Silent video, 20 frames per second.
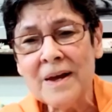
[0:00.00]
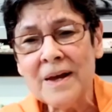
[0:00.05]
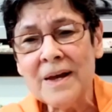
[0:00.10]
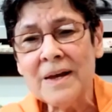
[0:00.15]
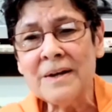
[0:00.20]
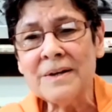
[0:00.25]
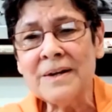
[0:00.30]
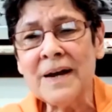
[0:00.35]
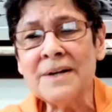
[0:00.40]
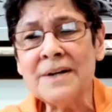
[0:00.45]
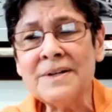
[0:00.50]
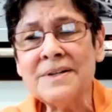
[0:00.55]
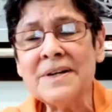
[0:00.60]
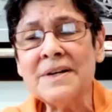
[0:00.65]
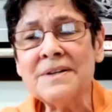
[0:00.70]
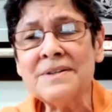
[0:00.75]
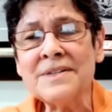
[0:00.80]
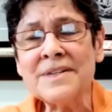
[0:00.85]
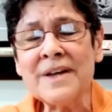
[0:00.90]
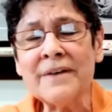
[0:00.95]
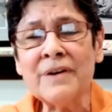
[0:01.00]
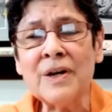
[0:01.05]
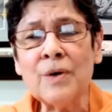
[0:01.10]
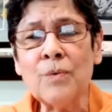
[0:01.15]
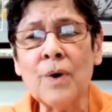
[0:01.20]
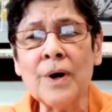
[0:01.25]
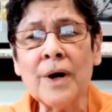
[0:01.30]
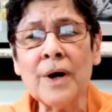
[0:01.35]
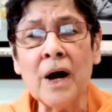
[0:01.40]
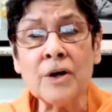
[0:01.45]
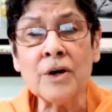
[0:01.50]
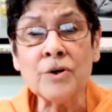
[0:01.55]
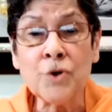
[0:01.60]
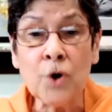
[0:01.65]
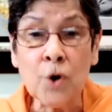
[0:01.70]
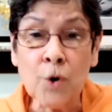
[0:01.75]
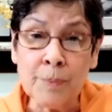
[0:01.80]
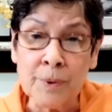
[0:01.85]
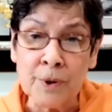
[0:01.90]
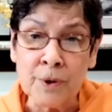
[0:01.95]
In 1971,
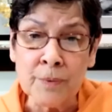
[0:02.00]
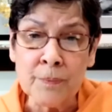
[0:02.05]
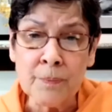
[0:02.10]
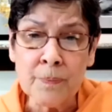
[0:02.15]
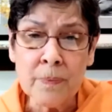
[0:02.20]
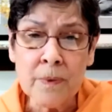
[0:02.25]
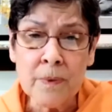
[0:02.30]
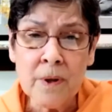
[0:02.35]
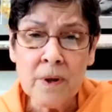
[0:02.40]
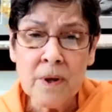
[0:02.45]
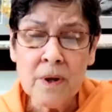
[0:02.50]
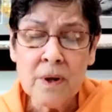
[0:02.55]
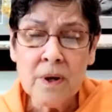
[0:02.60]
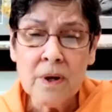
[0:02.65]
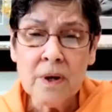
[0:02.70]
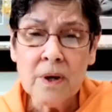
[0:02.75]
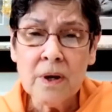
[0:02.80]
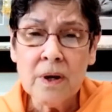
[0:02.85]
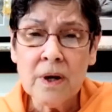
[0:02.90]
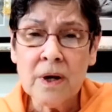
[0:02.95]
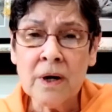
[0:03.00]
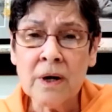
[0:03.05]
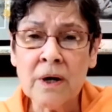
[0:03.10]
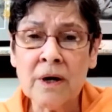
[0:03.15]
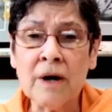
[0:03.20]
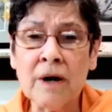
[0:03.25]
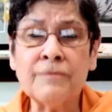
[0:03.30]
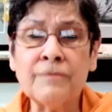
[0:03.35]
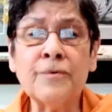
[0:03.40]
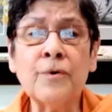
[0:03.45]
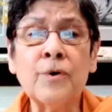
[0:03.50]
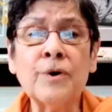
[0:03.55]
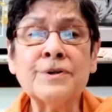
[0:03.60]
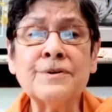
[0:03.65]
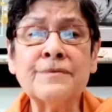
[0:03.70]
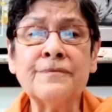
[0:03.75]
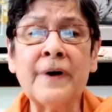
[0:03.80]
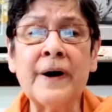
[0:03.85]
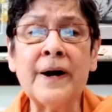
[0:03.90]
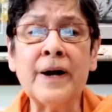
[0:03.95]
October, a
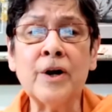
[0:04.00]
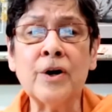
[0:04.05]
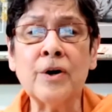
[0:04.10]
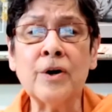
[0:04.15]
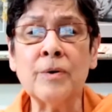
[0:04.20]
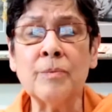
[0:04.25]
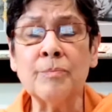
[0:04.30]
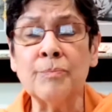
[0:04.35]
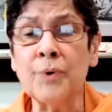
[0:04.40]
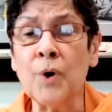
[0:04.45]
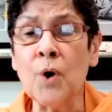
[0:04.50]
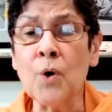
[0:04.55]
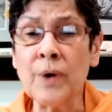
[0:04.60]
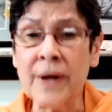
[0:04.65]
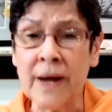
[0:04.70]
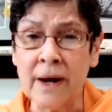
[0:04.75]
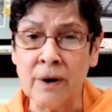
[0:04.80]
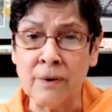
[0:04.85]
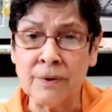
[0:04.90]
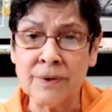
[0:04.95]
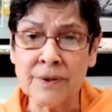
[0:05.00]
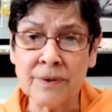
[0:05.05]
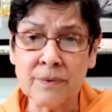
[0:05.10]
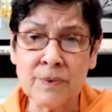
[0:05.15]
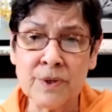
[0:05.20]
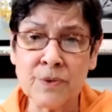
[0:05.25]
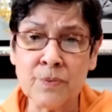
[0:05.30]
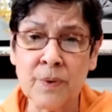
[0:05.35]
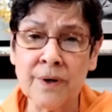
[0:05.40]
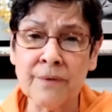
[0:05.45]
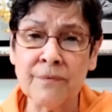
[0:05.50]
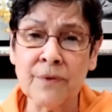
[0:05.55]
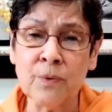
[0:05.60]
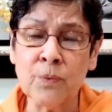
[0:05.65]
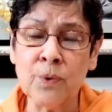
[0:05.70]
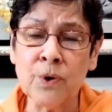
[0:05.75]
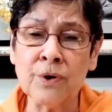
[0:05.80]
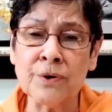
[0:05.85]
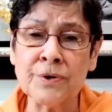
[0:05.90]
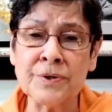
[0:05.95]
forest fire broke out. It was one of the
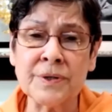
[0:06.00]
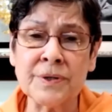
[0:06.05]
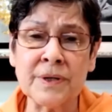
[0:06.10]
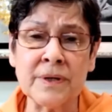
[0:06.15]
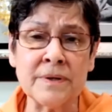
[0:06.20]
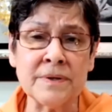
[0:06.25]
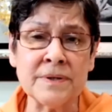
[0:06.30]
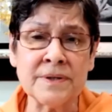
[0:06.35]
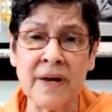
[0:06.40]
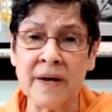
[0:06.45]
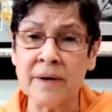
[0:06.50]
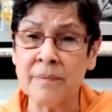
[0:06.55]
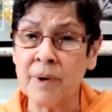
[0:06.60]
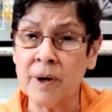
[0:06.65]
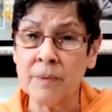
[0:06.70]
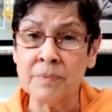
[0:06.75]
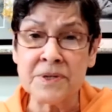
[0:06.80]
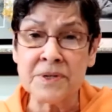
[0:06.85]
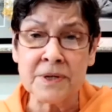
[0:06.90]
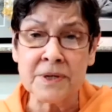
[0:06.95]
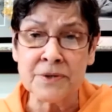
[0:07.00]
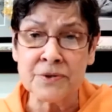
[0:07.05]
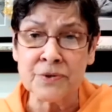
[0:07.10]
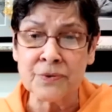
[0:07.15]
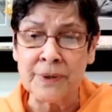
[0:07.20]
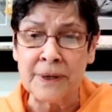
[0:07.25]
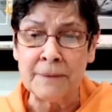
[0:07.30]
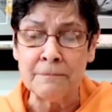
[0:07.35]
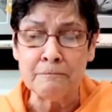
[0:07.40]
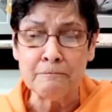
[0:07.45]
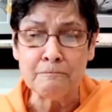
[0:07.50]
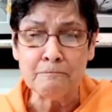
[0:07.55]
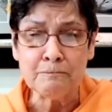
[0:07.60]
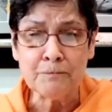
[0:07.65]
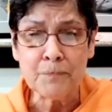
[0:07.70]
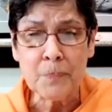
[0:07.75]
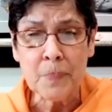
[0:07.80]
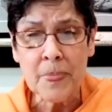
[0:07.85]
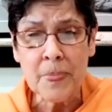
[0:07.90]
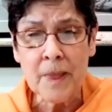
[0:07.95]
worst in Santa Barbara's history.
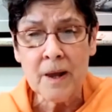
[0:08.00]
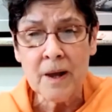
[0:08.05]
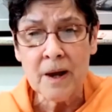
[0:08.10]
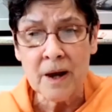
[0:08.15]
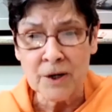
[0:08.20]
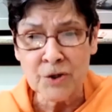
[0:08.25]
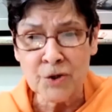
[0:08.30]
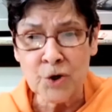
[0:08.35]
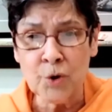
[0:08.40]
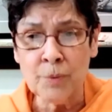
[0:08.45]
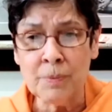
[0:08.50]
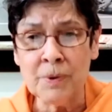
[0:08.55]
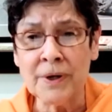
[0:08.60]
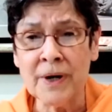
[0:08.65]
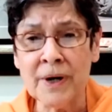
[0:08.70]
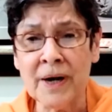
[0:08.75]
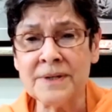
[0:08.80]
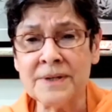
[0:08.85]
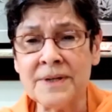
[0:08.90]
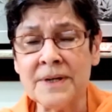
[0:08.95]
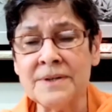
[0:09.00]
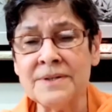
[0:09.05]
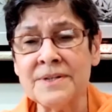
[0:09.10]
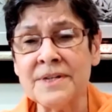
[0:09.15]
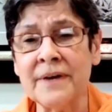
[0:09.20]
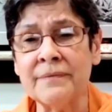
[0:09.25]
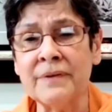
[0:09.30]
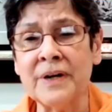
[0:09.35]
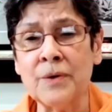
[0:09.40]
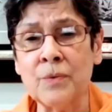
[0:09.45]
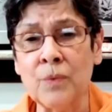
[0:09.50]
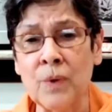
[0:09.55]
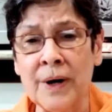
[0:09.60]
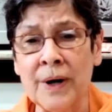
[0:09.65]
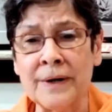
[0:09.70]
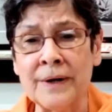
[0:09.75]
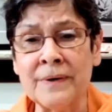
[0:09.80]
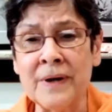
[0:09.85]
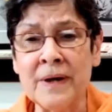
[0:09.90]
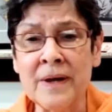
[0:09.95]
October
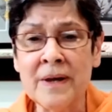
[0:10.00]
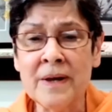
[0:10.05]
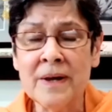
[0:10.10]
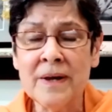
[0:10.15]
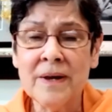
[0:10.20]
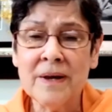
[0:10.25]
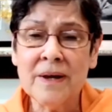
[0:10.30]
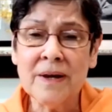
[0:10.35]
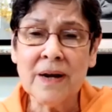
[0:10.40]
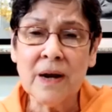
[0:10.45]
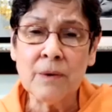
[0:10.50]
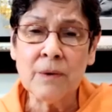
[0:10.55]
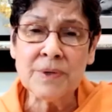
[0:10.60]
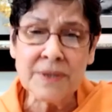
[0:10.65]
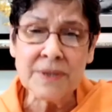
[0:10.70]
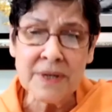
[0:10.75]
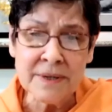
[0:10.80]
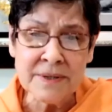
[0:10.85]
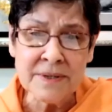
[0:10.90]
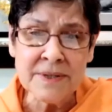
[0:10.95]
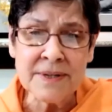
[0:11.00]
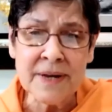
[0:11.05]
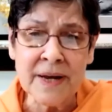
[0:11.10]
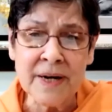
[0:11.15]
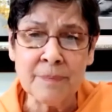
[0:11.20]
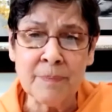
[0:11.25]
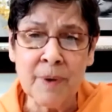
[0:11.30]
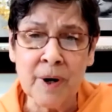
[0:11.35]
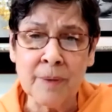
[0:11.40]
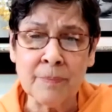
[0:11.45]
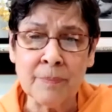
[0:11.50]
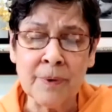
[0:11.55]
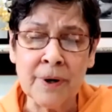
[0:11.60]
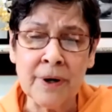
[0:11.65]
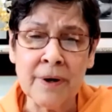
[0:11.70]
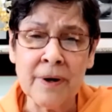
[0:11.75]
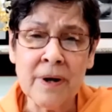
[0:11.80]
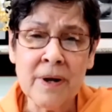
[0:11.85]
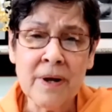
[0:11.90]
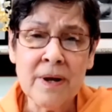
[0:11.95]
1971, and I was in Santa
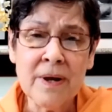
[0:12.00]
Barbara,